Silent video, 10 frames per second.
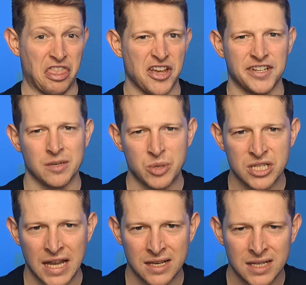
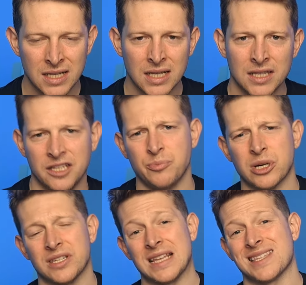30%, this
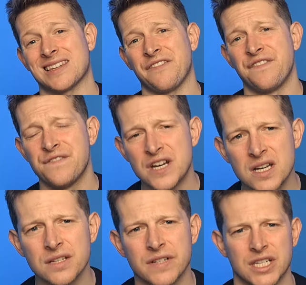presents a
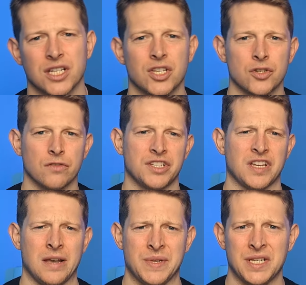further risk to your
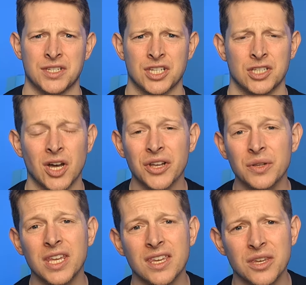retirement, as not
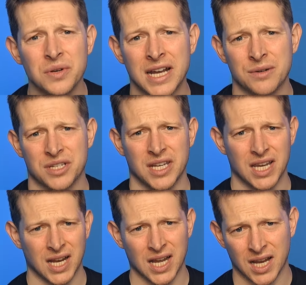only are you now
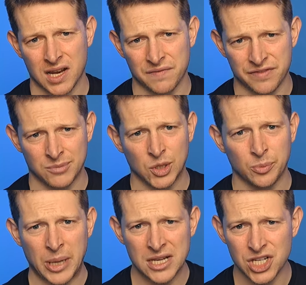taking an income from your
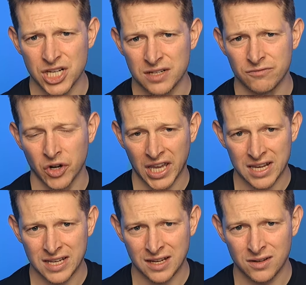pension and running it
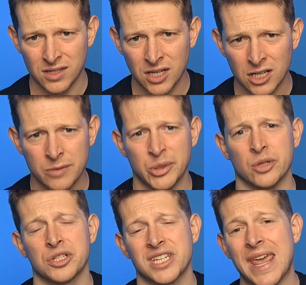down, but
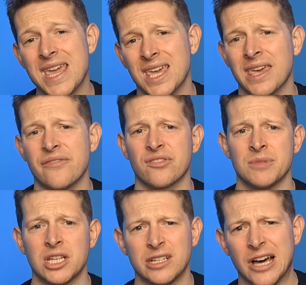you're taking it from
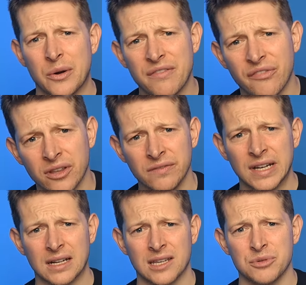the lower fund
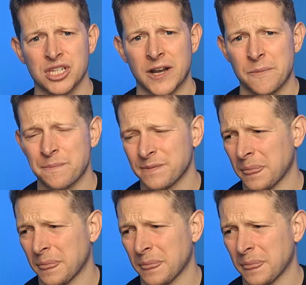value. So